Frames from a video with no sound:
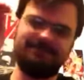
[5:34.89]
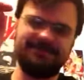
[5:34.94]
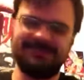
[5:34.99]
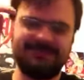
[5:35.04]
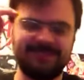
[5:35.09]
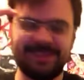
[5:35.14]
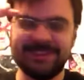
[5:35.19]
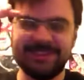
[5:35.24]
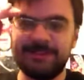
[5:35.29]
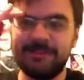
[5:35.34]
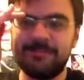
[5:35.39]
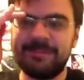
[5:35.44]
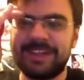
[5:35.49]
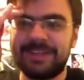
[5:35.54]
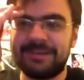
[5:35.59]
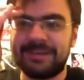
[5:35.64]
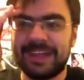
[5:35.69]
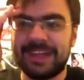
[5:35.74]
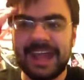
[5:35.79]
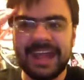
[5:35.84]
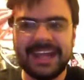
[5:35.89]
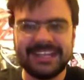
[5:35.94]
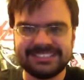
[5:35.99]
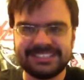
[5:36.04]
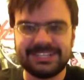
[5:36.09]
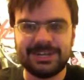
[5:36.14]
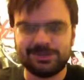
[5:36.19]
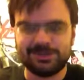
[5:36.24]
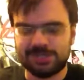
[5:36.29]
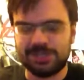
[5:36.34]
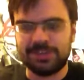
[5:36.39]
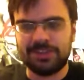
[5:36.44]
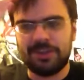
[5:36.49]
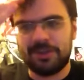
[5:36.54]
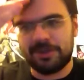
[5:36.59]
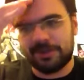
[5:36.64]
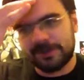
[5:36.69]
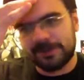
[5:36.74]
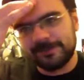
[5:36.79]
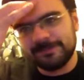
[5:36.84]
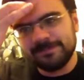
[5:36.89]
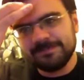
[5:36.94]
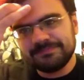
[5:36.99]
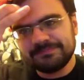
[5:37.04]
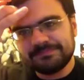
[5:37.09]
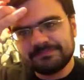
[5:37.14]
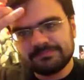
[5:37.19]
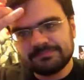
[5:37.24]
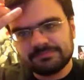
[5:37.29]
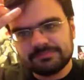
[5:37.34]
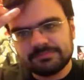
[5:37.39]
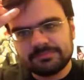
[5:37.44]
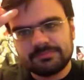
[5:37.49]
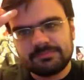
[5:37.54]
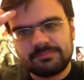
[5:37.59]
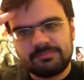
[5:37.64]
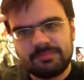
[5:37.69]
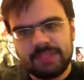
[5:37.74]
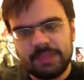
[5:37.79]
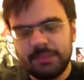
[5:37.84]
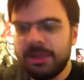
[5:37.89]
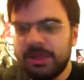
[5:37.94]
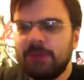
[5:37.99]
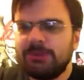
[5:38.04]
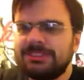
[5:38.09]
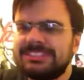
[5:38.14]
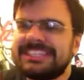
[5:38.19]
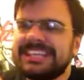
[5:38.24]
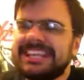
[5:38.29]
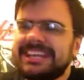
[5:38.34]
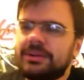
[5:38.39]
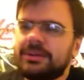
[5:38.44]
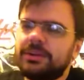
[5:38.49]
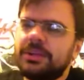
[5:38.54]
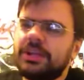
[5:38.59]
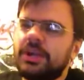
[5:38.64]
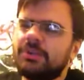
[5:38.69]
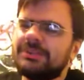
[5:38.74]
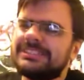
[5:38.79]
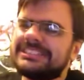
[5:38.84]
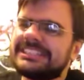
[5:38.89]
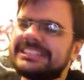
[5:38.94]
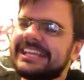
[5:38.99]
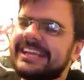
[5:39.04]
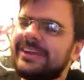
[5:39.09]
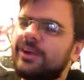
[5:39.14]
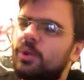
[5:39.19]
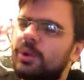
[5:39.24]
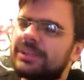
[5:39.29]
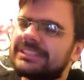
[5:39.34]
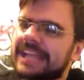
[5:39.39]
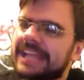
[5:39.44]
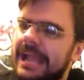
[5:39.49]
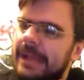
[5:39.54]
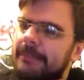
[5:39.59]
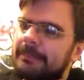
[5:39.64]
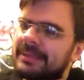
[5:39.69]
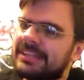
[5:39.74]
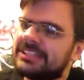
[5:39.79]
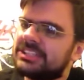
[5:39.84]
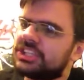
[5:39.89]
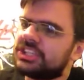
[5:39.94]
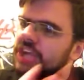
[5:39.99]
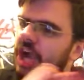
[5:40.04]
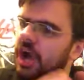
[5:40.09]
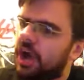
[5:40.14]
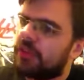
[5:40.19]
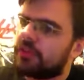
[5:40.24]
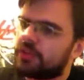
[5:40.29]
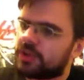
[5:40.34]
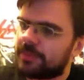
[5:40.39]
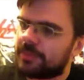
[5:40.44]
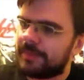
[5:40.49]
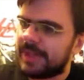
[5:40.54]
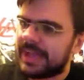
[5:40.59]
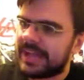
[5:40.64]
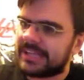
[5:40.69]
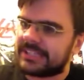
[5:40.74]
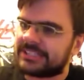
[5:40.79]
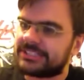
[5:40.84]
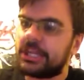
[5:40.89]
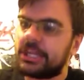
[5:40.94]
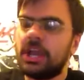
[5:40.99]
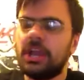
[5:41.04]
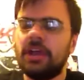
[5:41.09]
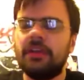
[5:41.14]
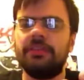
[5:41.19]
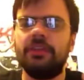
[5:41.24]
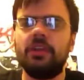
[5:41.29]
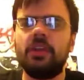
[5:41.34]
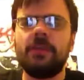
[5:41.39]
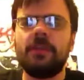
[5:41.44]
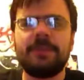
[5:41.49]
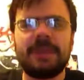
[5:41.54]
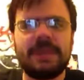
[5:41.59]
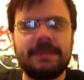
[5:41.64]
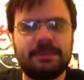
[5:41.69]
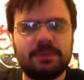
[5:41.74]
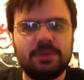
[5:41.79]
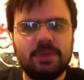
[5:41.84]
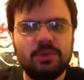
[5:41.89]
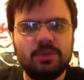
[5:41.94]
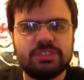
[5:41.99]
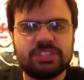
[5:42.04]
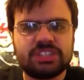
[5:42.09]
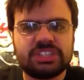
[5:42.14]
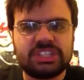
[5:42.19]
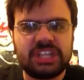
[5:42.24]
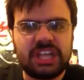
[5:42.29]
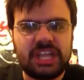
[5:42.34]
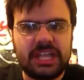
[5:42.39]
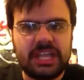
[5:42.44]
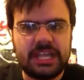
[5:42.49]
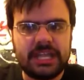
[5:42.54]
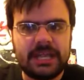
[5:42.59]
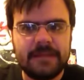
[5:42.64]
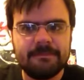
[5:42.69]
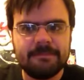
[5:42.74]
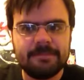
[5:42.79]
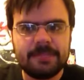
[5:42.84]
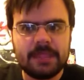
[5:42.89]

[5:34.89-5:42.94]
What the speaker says: Whatever. But anyway, as it goes along, we don't see what's happening to the other combatants. The only people you see